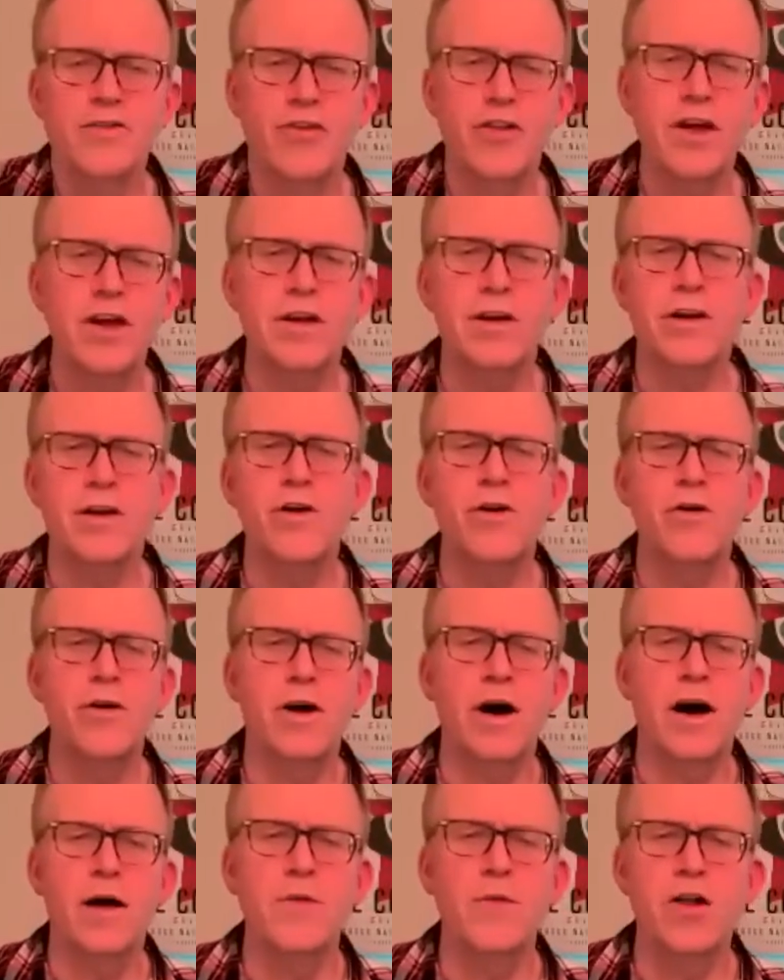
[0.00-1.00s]
So there you go.
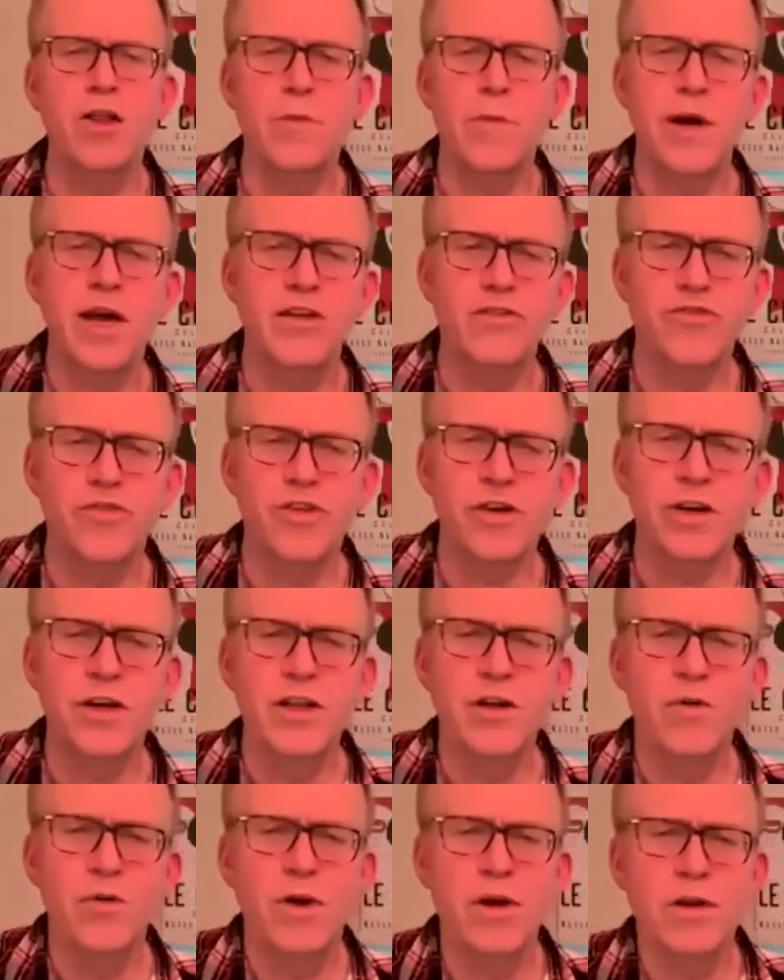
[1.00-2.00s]
I'm not the best singer
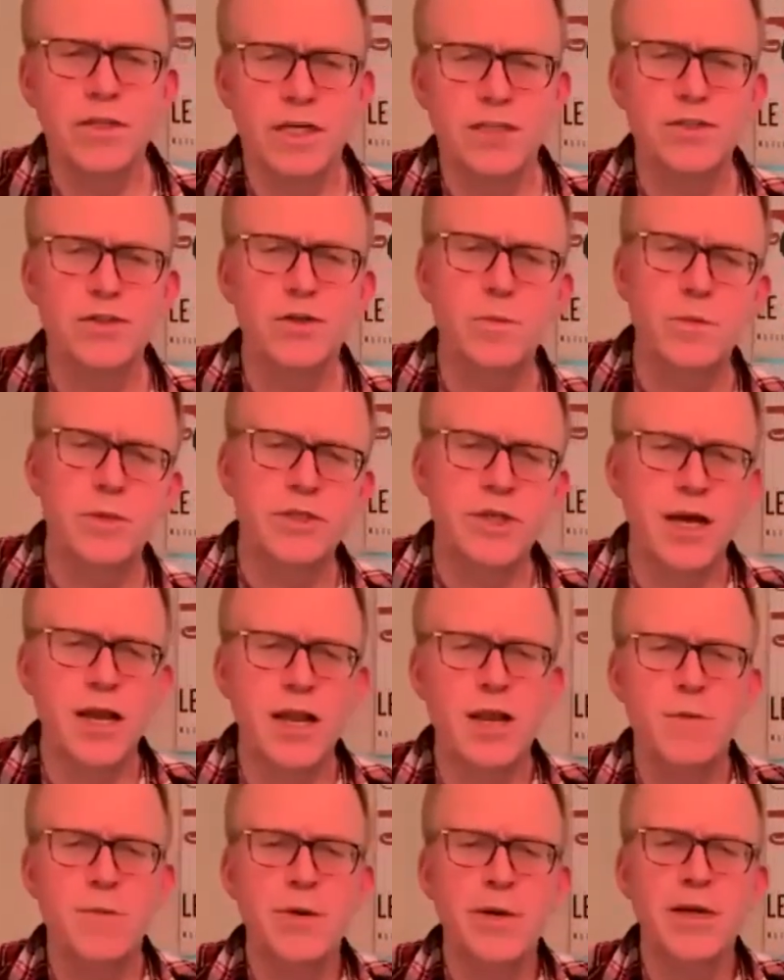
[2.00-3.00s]
in the world. I don't
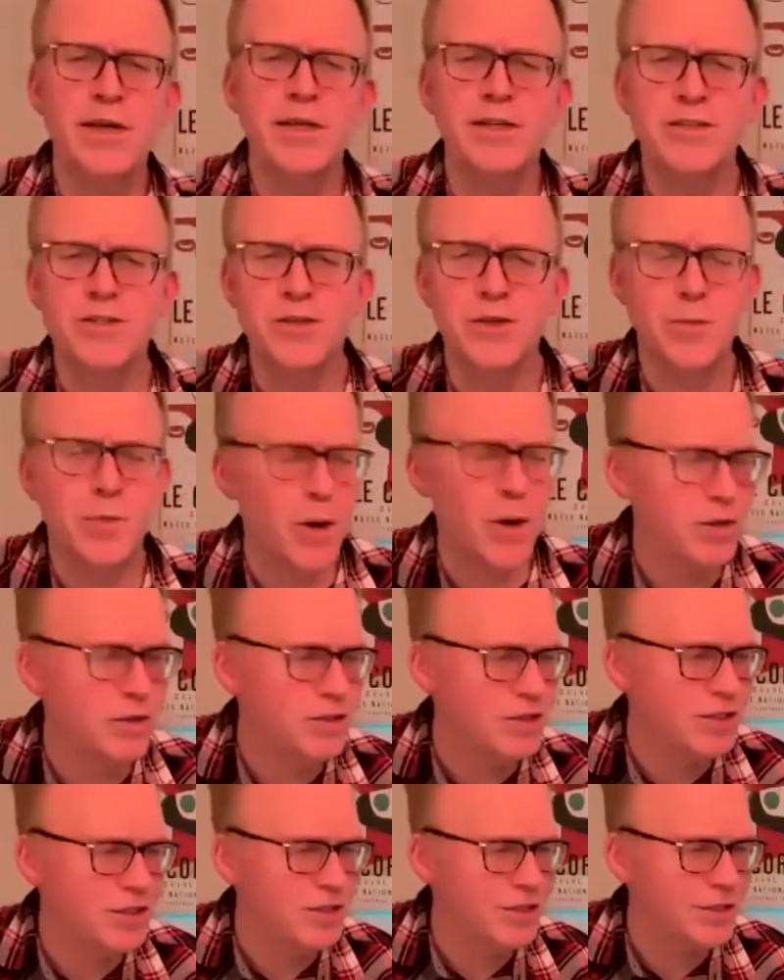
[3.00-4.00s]
pretend to be, so
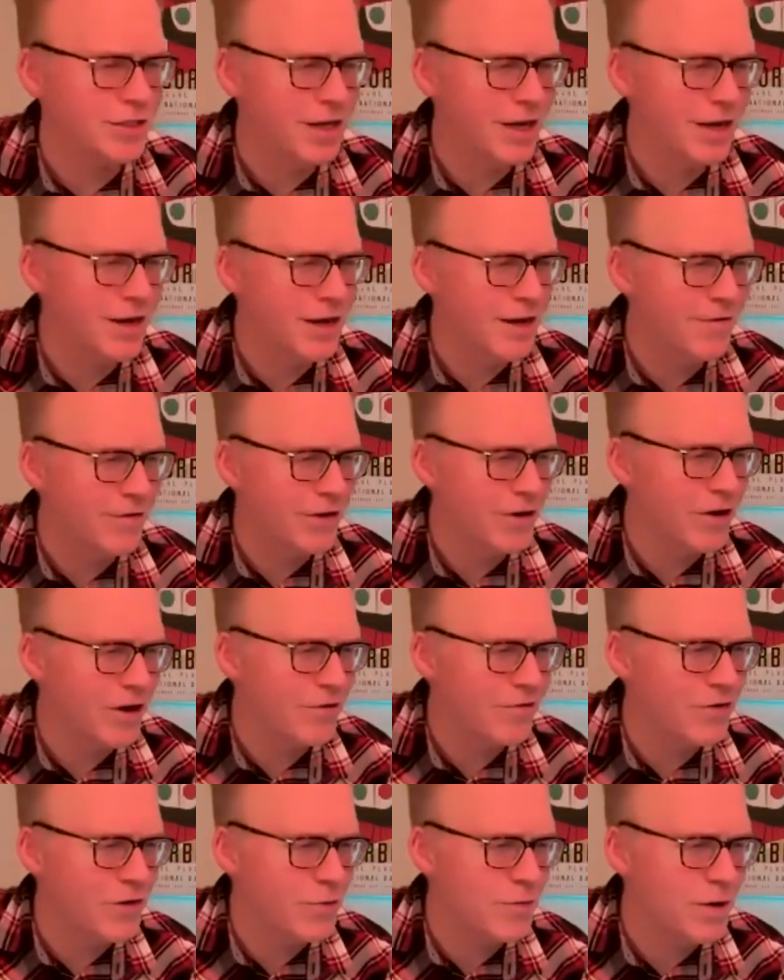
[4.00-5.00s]
apologies if I got
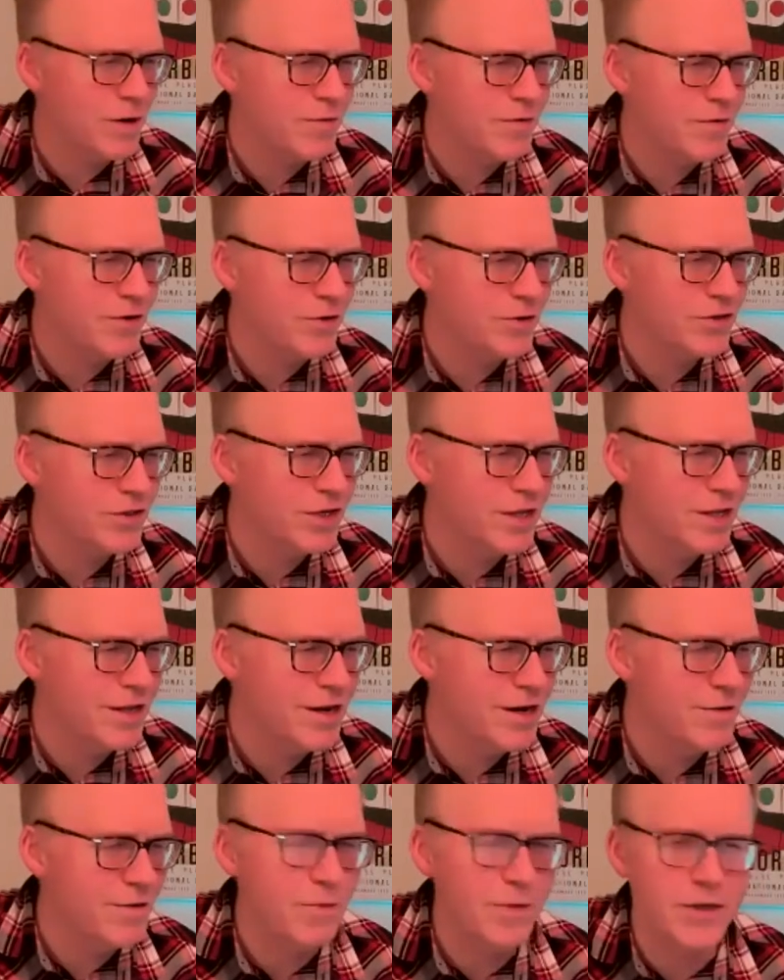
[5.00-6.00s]
a few bum notes in
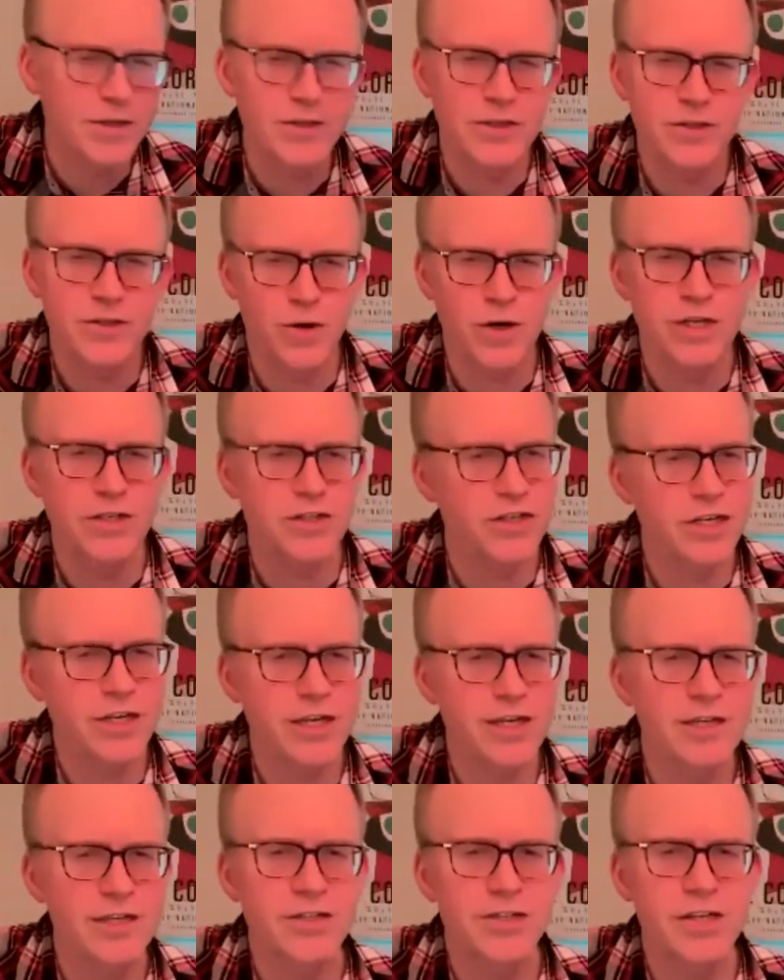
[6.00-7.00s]
there, because it's quite
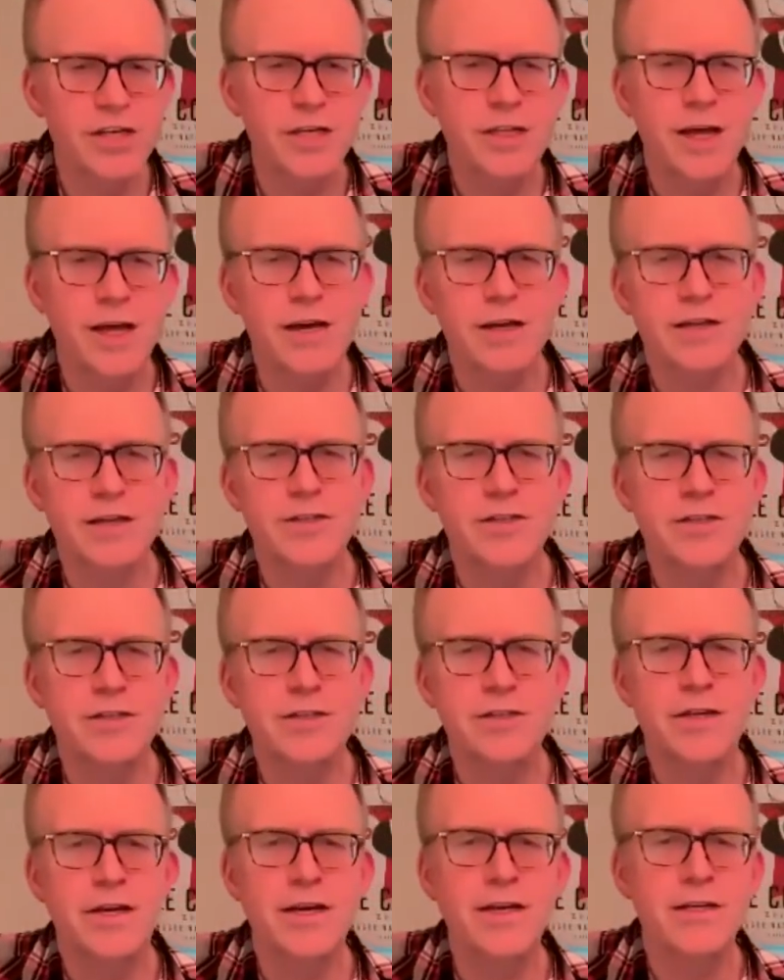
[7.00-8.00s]
tricky to sing that,
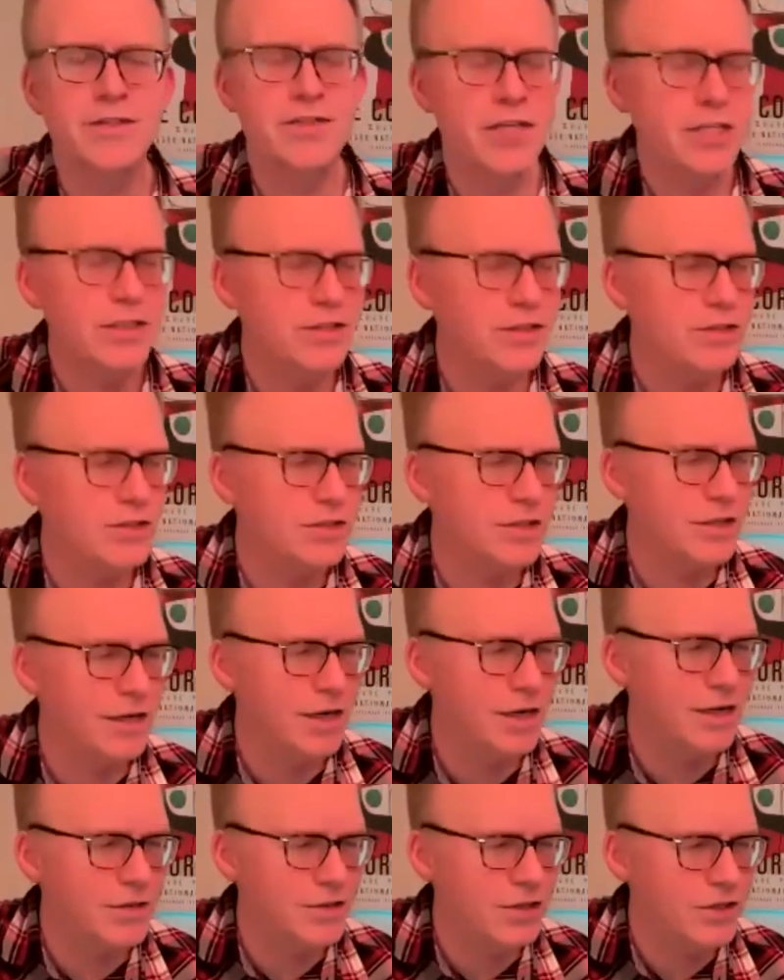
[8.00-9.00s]
because it
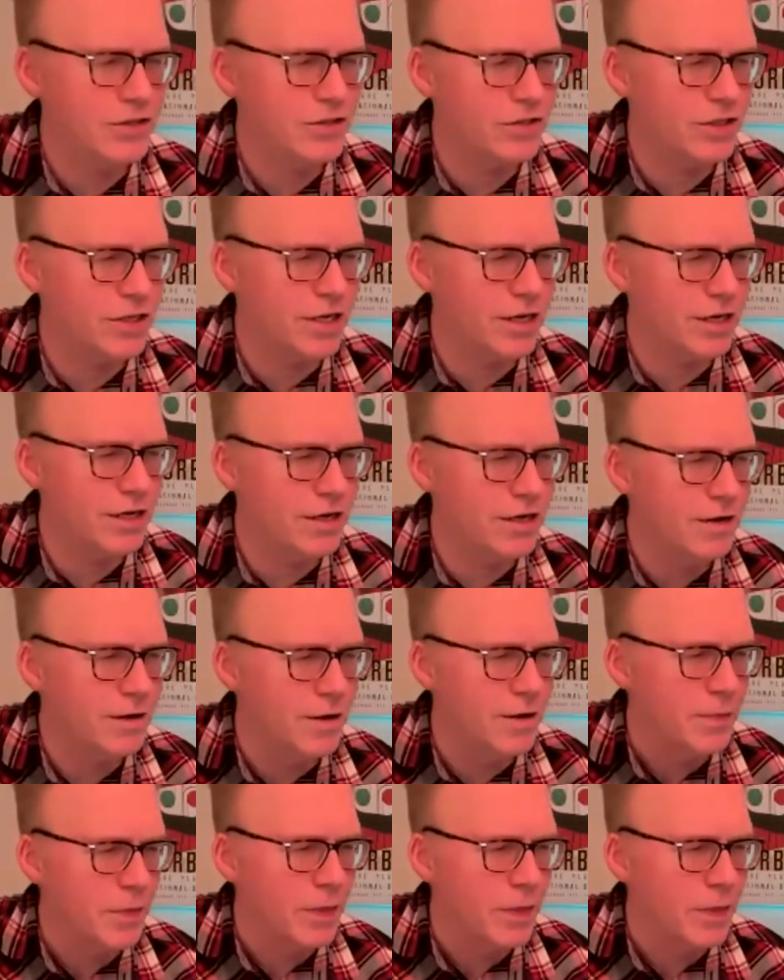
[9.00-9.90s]
changes key.